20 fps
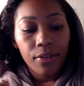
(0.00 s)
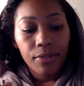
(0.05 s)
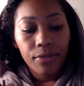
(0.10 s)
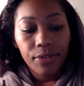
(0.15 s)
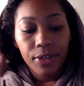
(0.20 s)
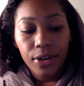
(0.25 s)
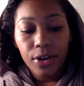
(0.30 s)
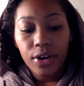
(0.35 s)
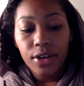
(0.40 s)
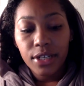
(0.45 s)

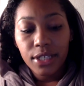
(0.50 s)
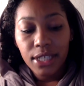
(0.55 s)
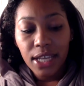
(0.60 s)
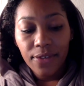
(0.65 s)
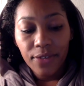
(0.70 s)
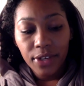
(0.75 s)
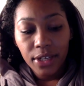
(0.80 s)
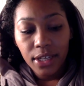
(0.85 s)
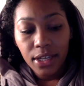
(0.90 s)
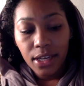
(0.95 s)
There are
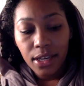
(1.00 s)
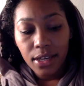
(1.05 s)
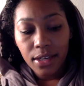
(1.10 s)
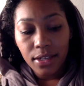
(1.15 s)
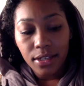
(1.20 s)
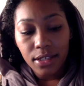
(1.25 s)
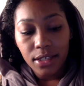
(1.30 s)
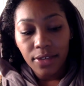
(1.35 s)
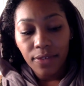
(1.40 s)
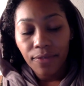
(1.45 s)
7
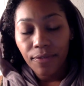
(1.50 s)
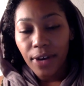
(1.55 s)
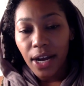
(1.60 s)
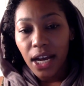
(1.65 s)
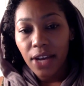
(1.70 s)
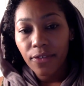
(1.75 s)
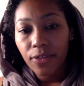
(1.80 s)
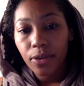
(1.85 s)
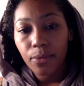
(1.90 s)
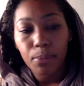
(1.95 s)
kings,
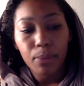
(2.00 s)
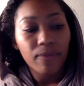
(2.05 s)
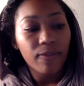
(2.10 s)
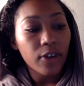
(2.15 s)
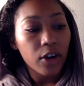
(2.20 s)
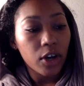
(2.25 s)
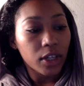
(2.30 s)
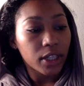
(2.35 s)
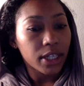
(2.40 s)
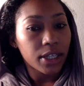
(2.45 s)
5 are
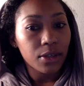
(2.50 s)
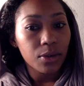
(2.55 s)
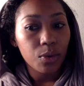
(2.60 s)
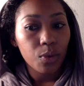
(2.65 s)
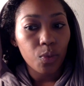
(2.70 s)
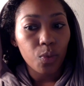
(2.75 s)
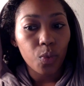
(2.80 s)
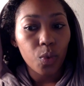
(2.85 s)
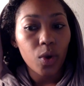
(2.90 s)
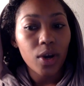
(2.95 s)
fallen,
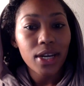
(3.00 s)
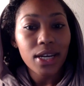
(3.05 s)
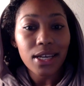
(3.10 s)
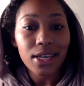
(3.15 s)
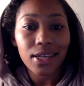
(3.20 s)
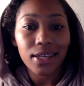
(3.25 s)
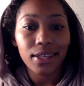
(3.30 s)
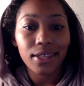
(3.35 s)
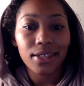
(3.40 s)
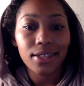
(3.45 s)
1
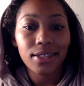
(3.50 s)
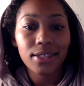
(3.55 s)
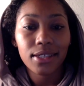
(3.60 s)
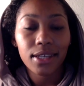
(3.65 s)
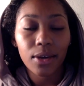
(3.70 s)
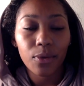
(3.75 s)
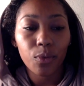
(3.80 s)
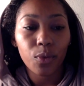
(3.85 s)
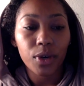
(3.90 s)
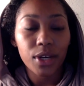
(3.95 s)
is,
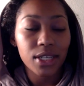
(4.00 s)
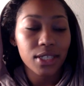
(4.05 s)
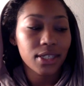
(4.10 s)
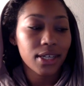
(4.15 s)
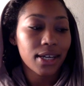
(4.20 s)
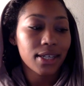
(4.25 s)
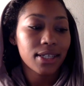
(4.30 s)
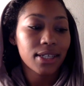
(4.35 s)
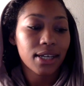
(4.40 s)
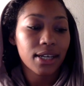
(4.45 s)
and 1 is
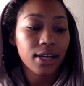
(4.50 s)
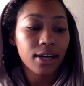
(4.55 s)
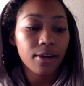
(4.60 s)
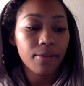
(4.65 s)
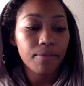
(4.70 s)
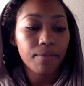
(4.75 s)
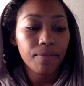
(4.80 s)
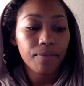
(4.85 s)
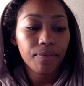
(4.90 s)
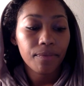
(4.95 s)
yet to
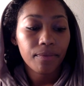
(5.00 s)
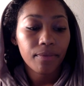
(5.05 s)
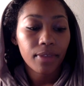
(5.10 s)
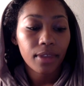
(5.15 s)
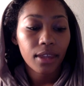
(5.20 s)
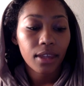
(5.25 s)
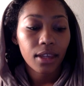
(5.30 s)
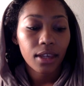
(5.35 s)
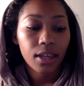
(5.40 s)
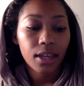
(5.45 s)
come.
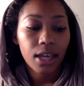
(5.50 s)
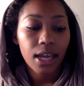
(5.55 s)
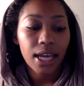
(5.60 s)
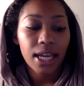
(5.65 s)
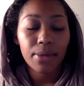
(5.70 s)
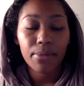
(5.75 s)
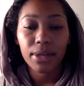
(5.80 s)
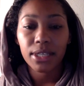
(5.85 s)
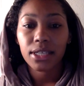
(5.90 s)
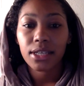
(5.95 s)
And
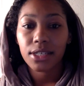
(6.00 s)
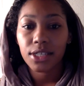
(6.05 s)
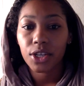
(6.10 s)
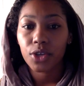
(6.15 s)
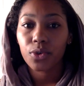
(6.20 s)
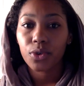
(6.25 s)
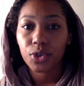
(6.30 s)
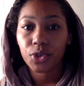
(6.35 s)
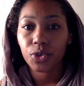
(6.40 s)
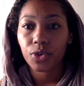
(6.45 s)
he must
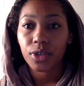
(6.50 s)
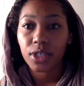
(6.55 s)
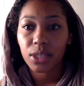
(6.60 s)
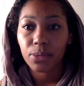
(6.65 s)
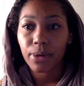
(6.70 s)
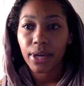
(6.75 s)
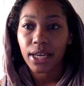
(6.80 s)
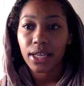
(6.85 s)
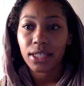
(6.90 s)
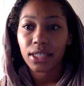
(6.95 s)
continue a short
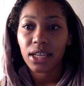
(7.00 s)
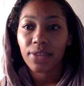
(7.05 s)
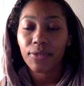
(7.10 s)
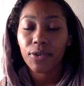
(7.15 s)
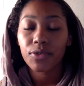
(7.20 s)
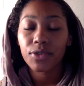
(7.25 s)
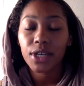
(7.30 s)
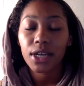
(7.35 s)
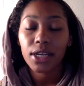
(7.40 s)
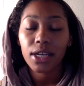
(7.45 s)
space. If
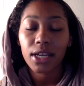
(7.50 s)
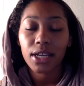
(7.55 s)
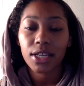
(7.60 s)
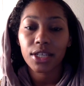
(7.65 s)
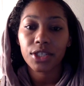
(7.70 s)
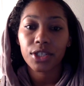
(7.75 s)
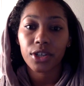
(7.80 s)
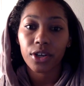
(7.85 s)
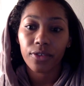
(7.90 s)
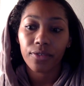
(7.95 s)
you've done any
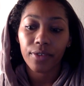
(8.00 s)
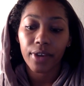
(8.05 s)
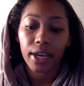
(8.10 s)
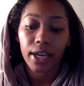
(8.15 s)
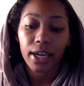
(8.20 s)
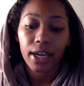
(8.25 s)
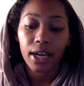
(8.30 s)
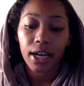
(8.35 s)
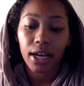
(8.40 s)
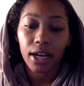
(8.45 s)

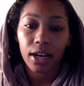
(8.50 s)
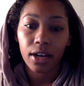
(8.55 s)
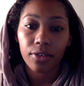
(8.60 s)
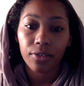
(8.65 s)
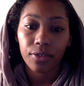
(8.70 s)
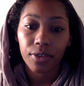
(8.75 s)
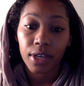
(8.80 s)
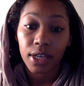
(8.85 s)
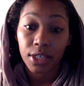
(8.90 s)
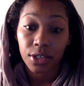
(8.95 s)
survey of
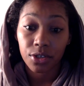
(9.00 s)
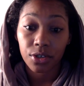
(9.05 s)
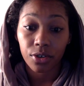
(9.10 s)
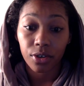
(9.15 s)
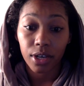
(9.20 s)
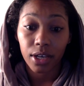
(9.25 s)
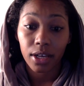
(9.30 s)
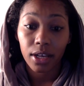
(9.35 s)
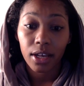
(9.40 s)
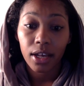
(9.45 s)

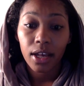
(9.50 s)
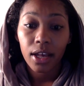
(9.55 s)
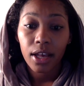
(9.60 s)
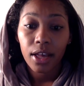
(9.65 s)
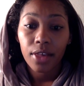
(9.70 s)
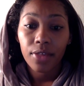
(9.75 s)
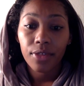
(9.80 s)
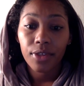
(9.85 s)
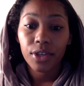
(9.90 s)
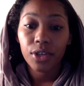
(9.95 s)
history,
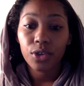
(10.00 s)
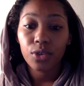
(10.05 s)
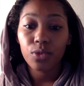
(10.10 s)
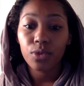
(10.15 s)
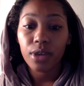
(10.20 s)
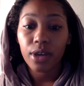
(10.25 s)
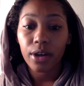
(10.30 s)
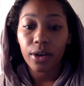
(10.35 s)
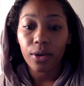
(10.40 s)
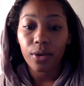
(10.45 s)
then you
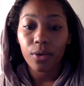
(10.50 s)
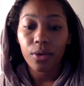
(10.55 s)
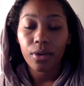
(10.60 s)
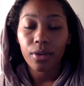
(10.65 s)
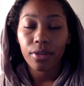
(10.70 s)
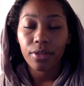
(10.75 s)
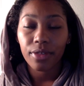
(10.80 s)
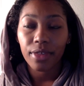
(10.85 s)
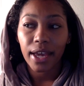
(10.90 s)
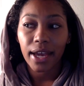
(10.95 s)
know
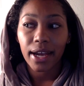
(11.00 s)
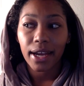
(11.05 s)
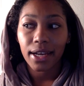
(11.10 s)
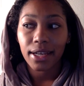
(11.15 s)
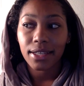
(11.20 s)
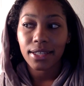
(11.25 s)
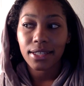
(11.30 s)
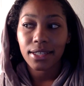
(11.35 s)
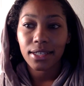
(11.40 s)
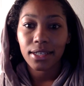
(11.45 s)

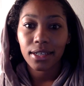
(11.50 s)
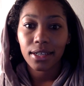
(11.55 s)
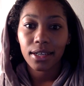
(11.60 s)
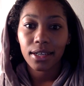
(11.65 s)
that